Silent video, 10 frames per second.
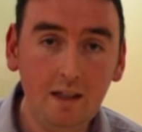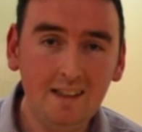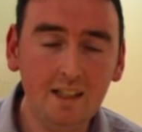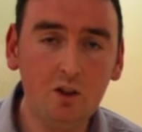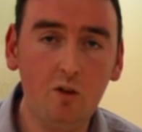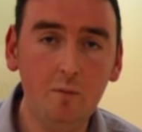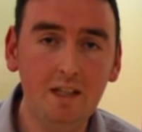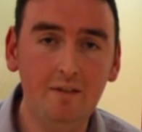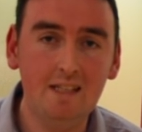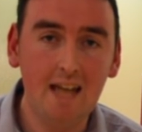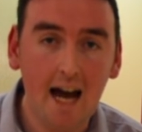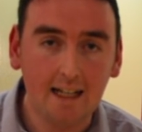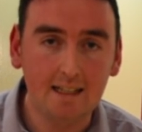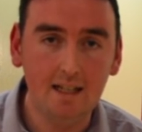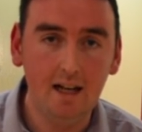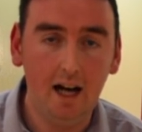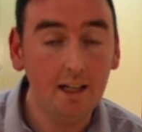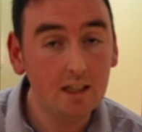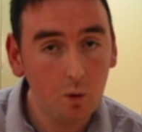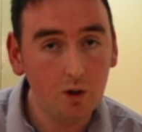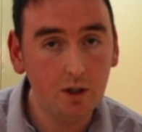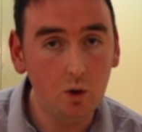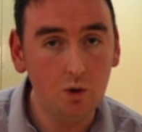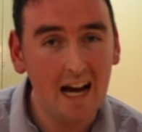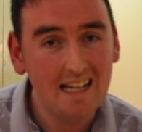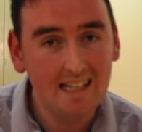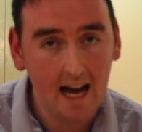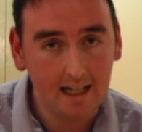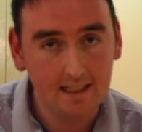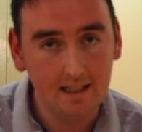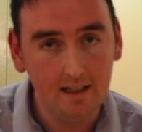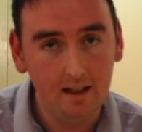This government have attacked, and that's the word to use, attacked